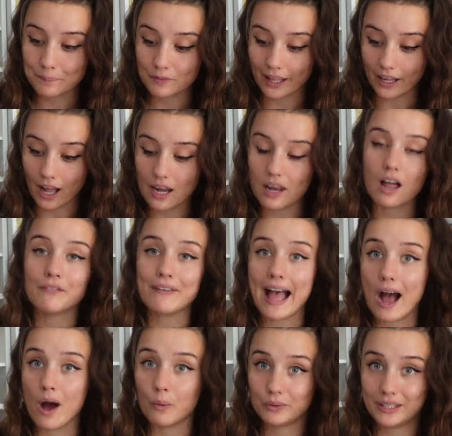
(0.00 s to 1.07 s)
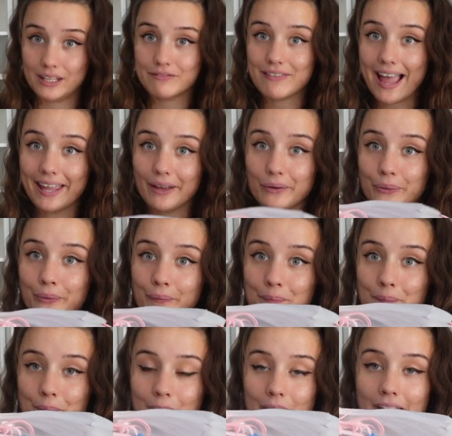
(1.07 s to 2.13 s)
Like, I love how the veil
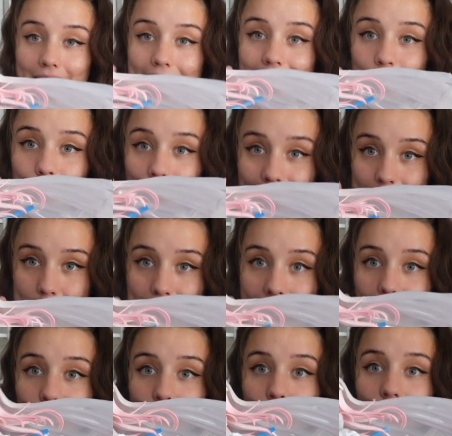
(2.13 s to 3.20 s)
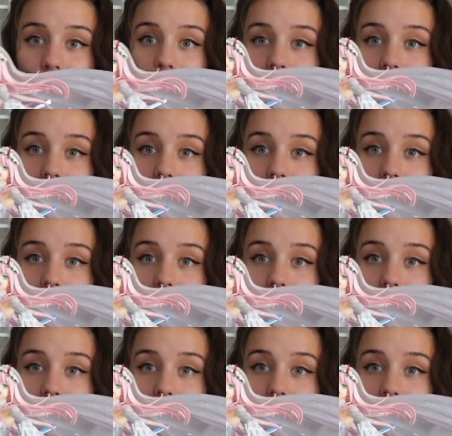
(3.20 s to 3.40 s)
is transparent,